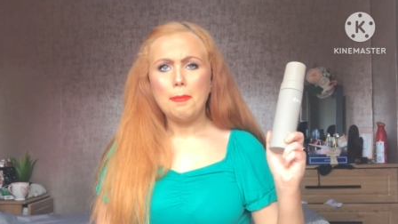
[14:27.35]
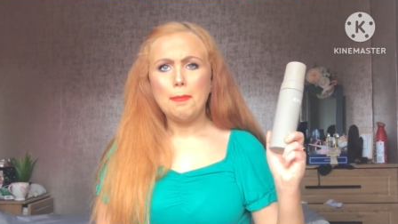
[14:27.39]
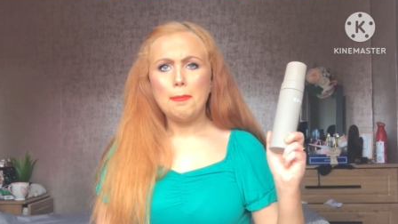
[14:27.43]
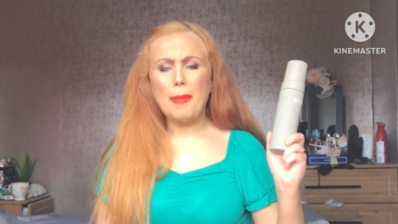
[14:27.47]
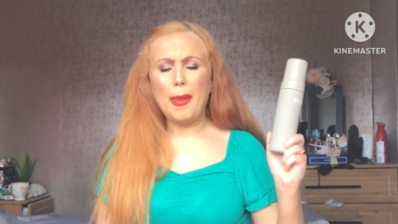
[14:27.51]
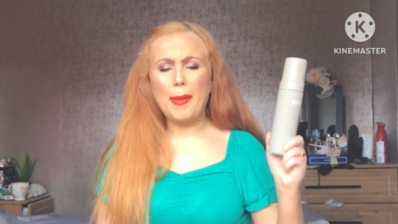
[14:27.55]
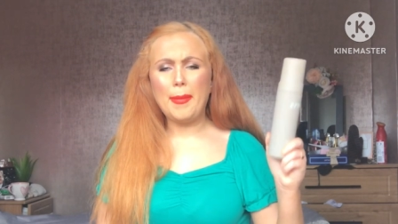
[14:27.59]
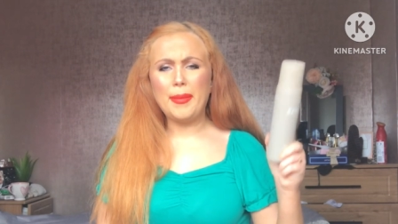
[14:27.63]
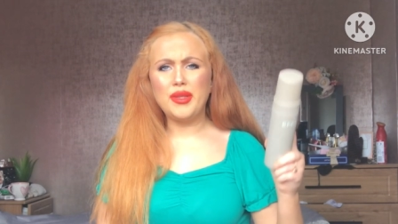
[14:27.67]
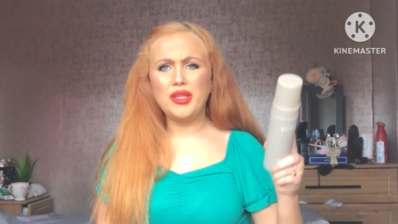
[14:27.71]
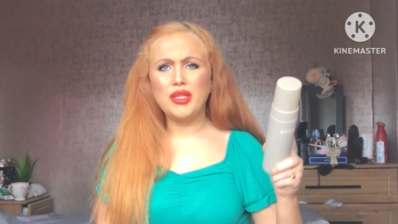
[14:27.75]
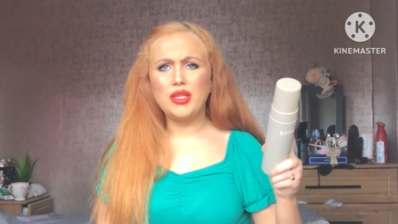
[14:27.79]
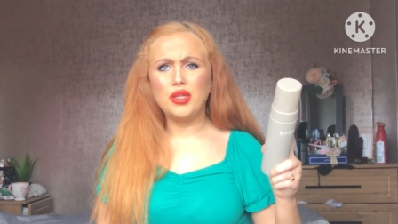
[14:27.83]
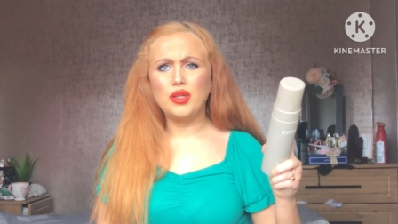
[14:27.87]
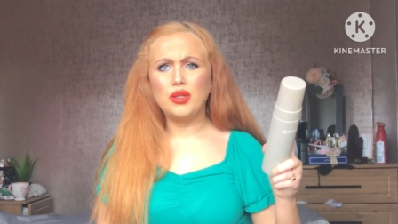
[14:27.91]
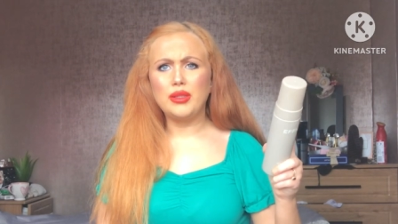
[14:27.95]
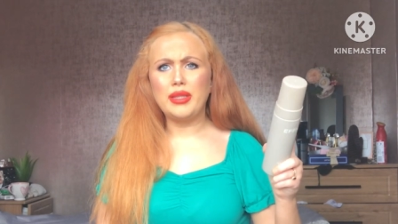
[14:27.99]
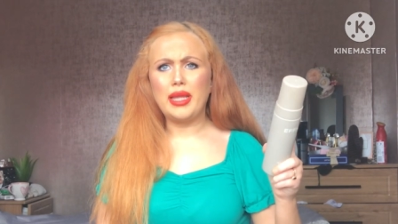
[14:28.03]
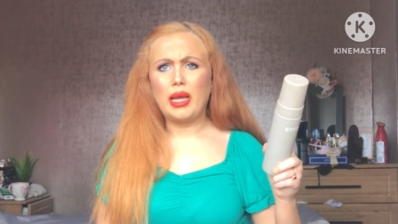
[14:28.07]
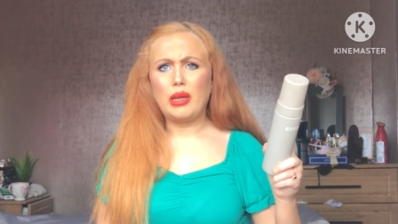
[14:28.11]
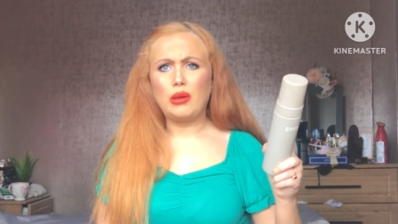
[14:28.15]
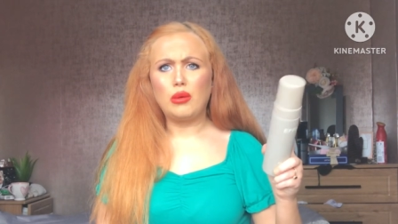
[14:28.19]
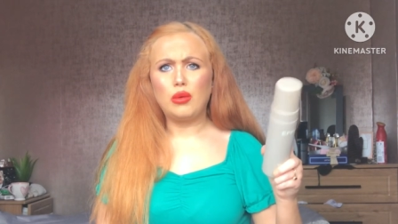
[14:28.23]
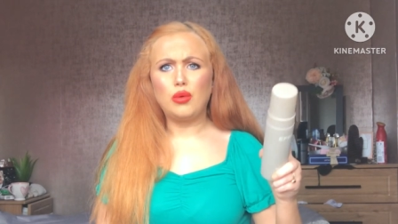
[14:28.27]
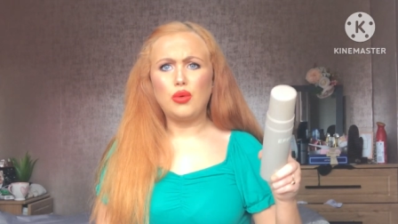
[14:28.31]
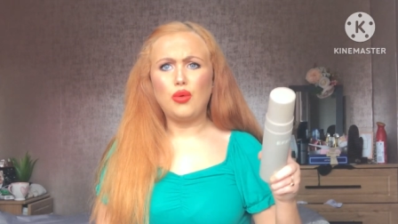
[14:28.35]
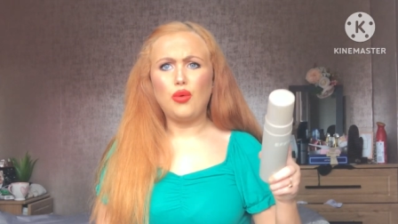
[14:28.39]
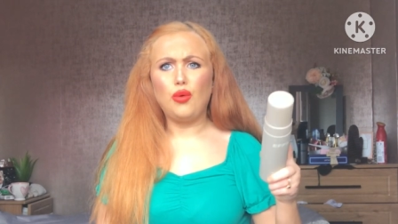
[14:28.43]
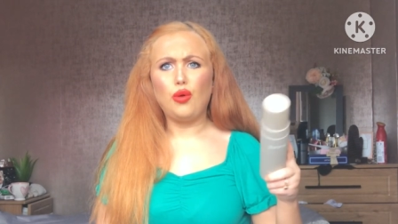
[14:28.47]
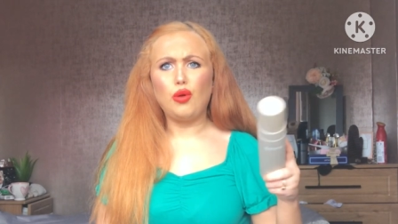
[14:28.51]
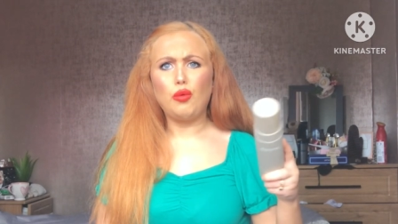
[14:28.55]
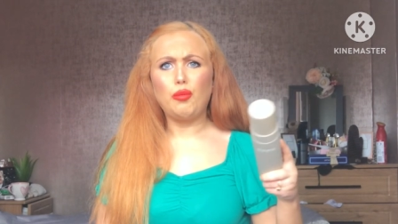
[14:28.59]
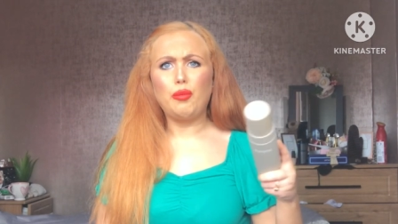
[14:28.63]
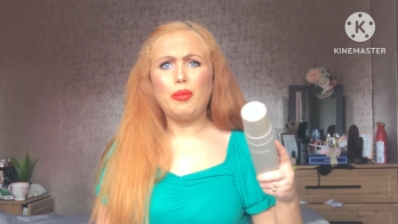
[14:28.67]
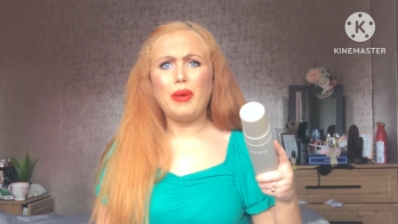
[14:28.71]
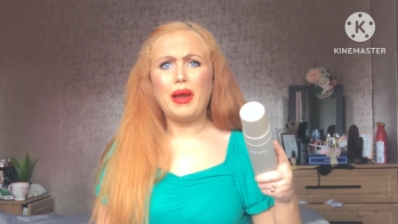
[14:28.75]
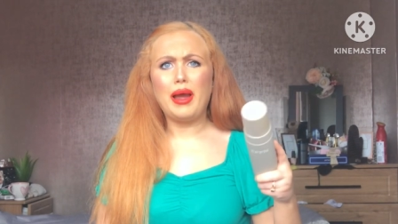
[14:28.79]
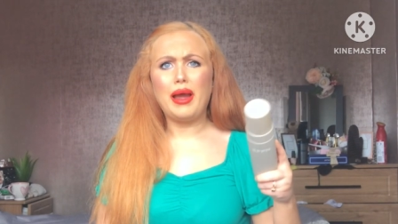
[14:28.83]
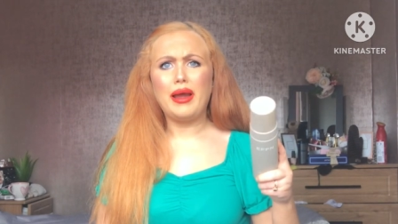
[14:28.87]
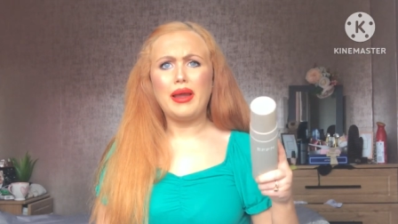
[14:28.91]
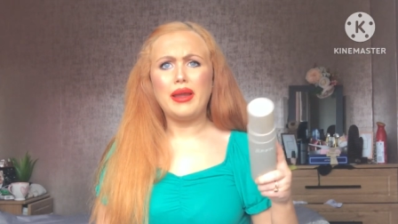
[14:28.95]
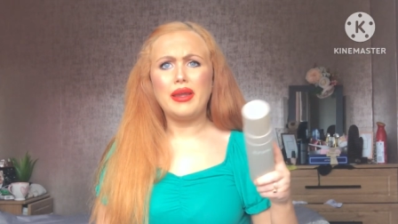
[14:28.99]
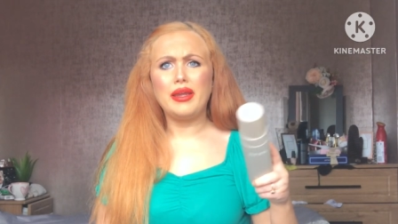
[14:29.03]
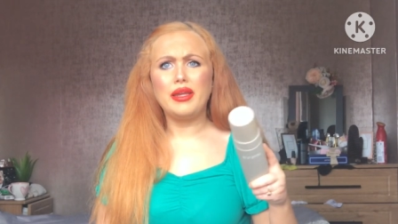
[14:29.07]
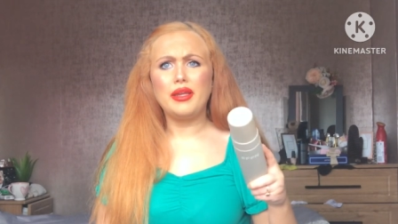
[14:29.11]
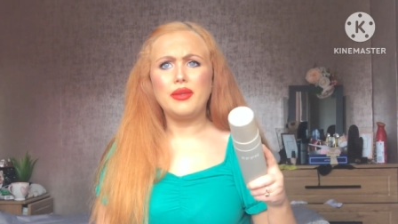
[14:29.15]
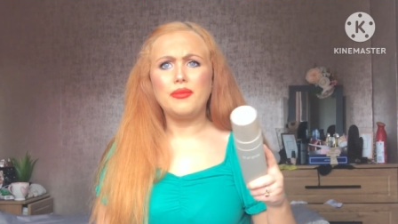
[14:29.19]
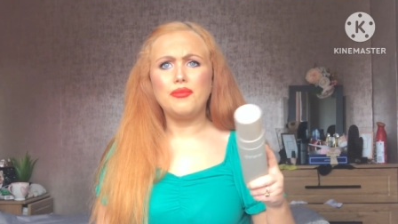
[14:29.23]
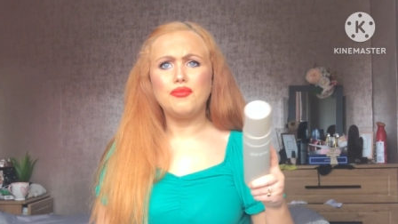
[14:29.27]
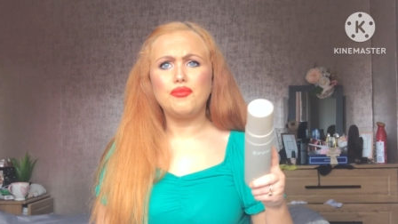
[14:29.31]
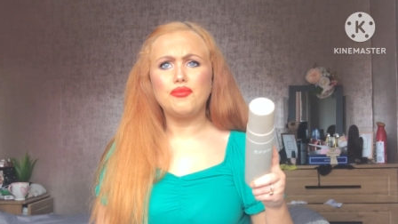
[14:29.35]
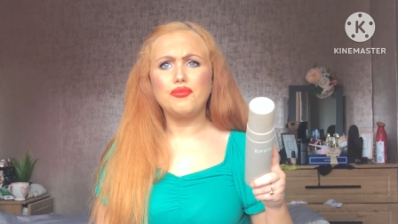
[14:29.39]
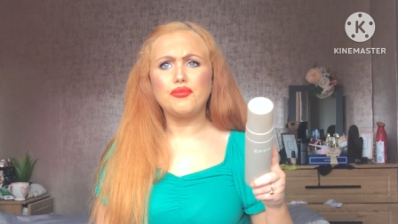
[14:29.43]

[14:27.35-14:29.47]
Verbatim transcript: Maybe Look Like a Girl by